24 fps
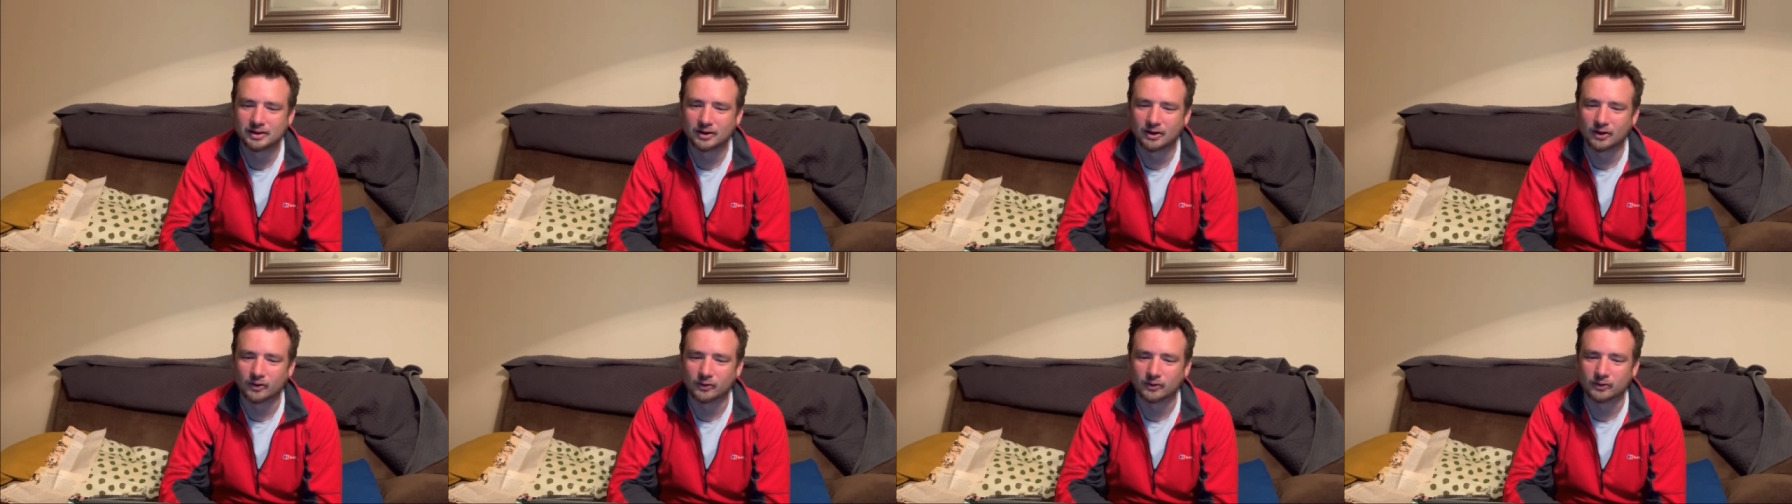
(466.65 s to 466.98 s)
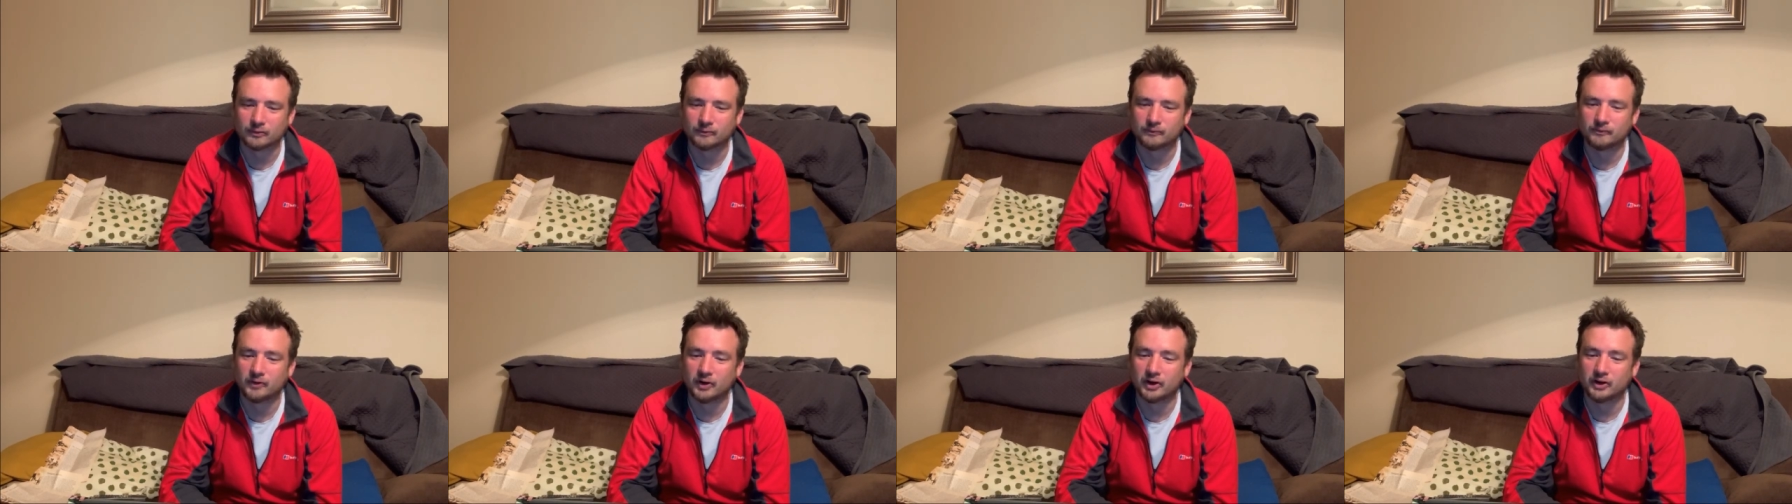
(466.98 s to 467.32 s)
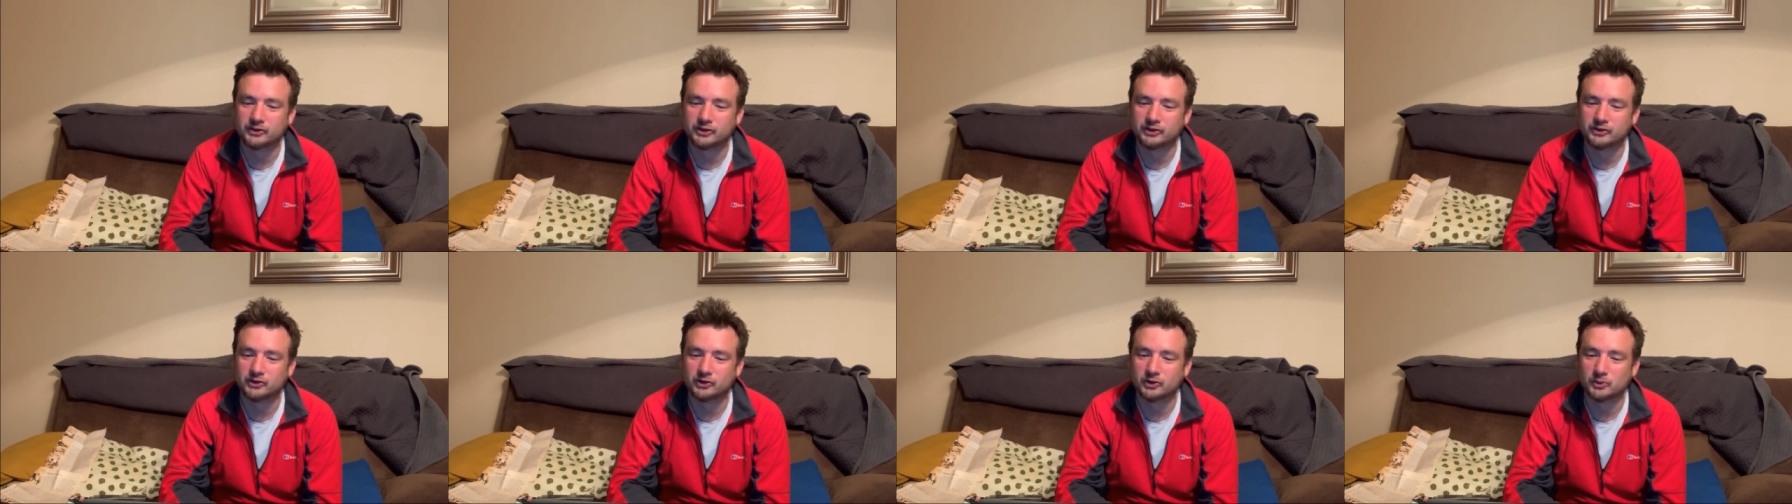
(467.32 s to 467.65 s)
on
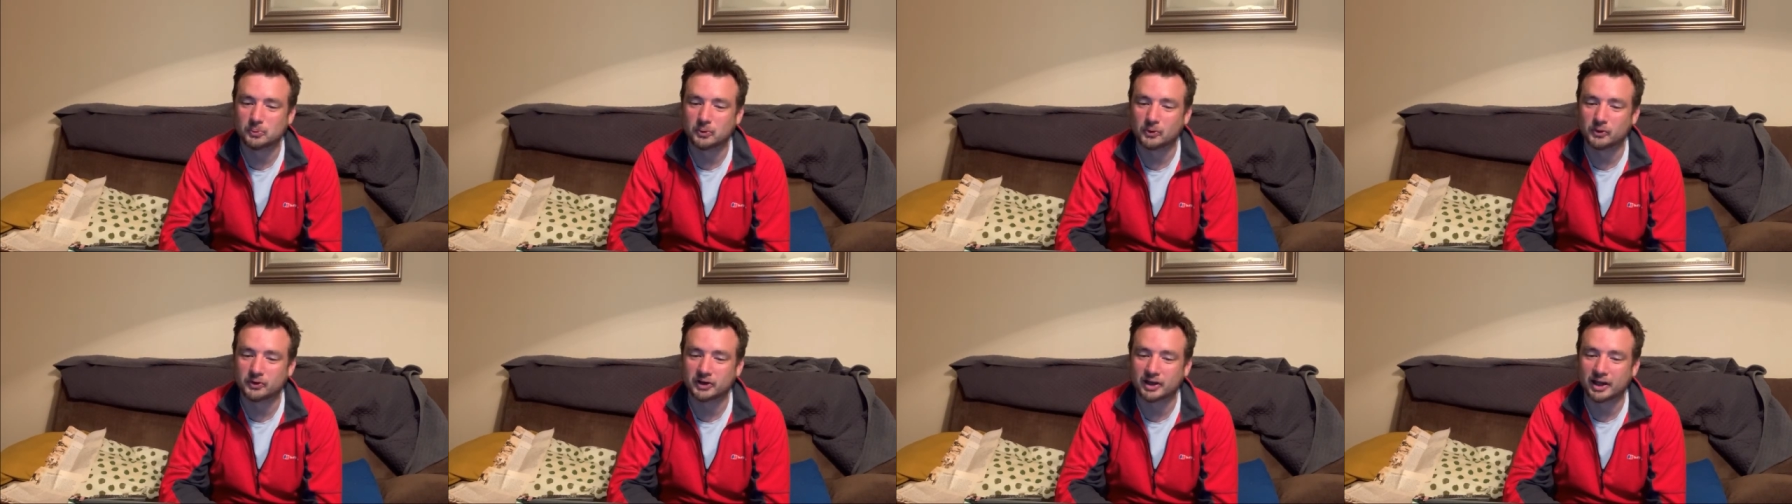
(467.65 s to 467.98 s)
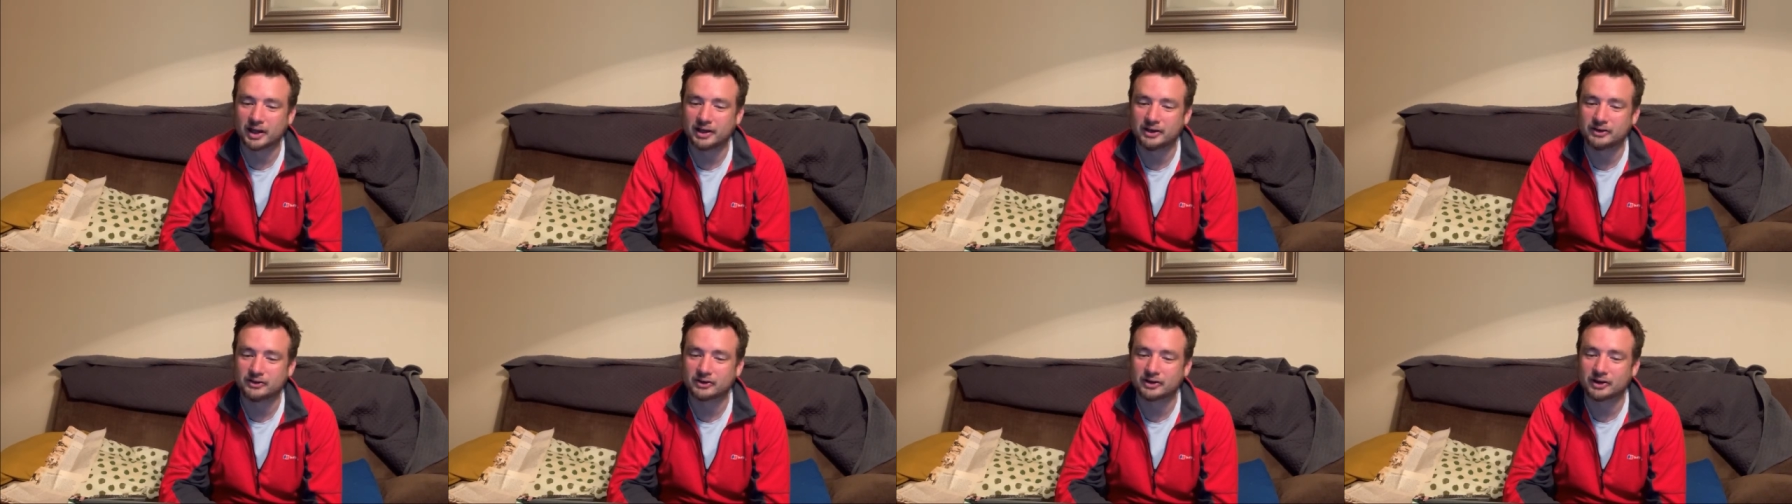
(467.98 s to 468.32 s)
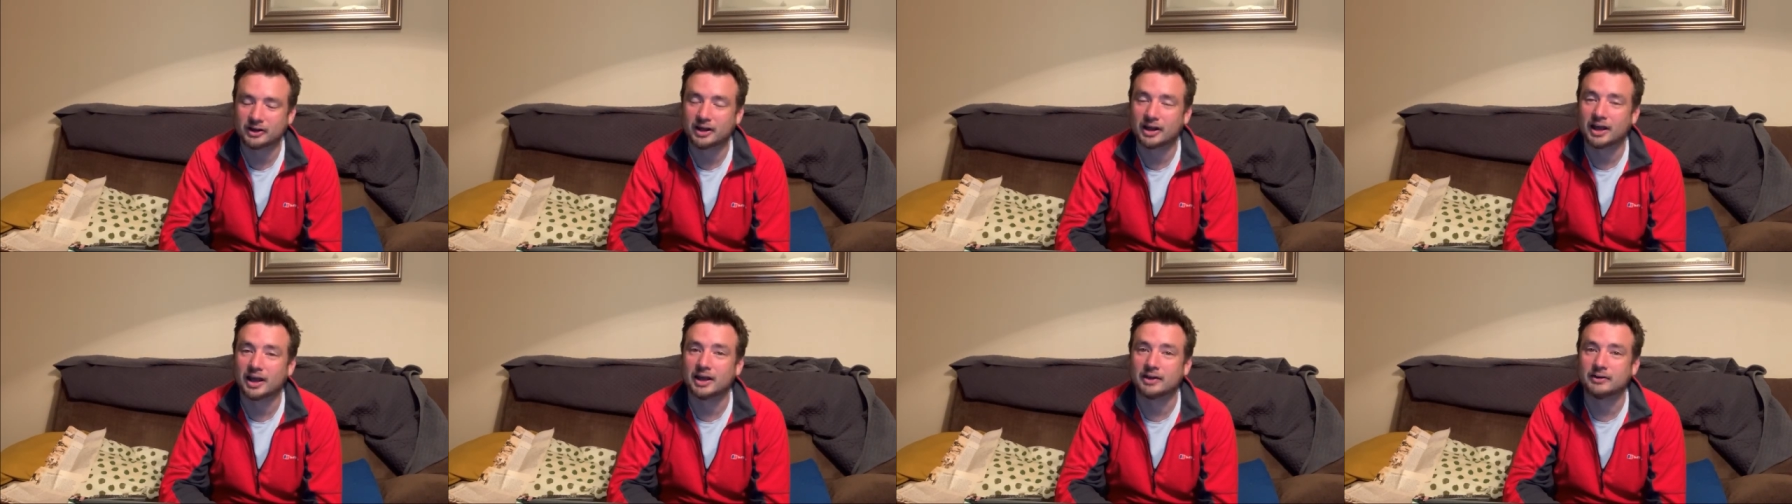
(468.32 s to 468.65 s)
thirty-two point eight
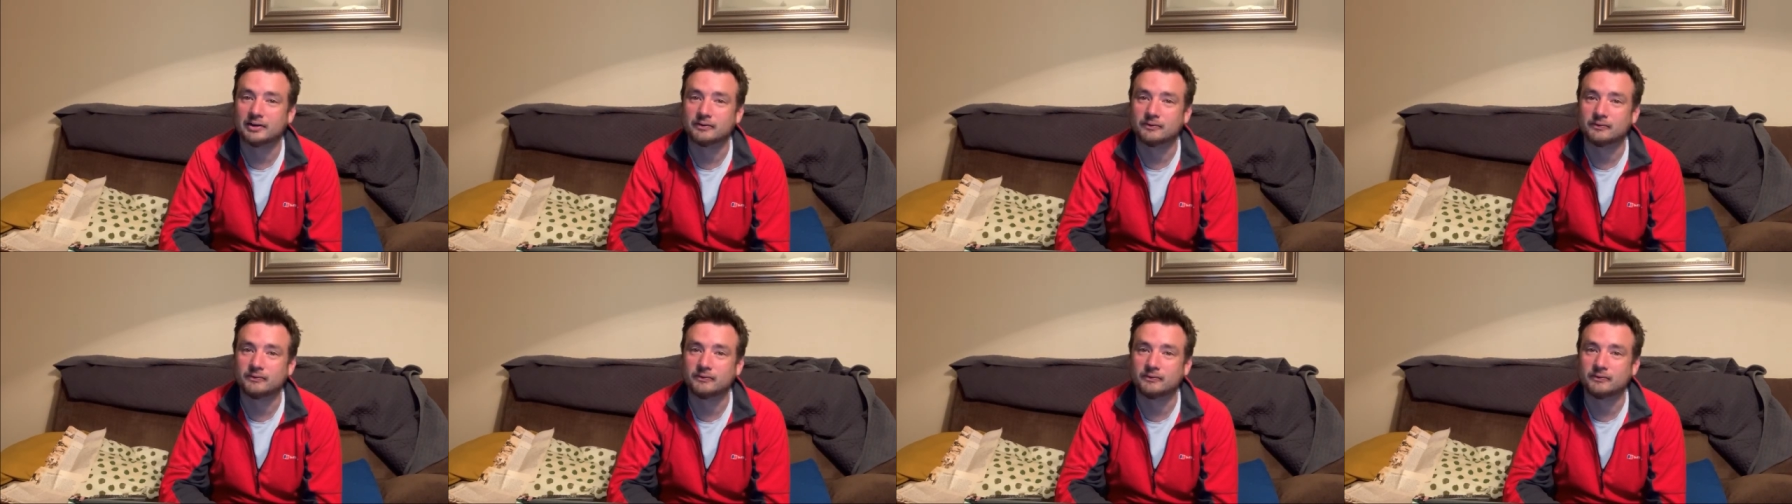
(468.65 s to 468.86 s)
and